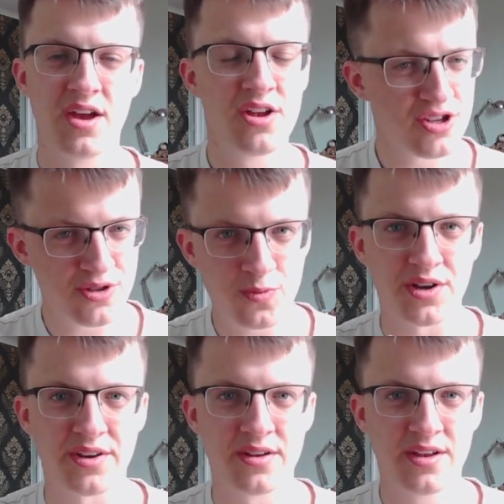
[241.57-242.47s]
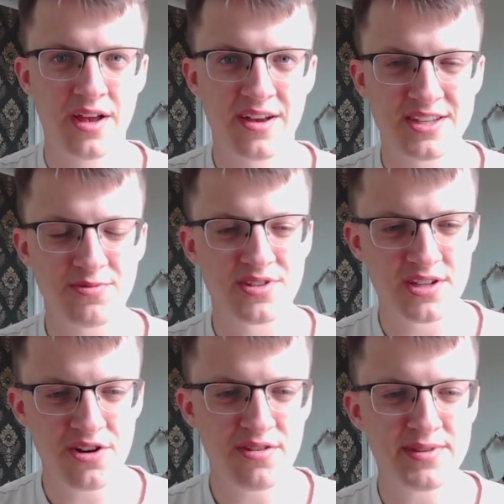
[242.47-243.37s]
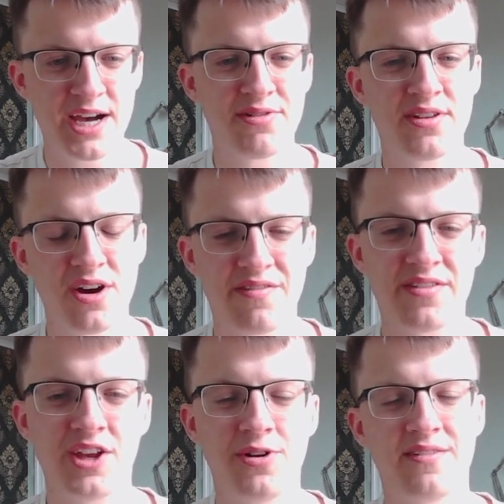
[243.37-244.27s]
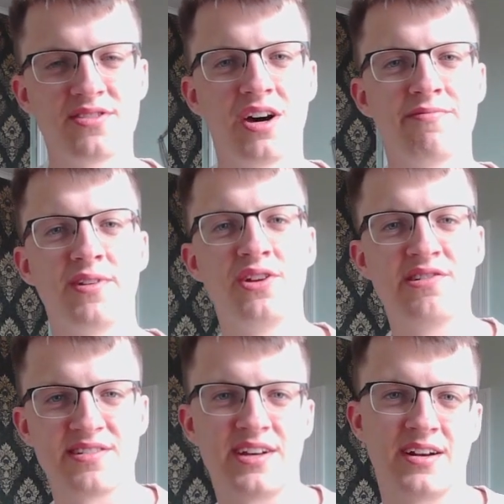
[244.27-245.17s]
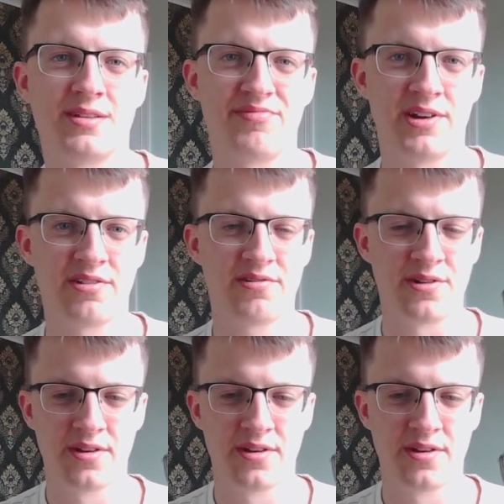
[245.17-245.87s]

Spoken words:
Just one, because it will slow them down enough that you have time for your attack to break through.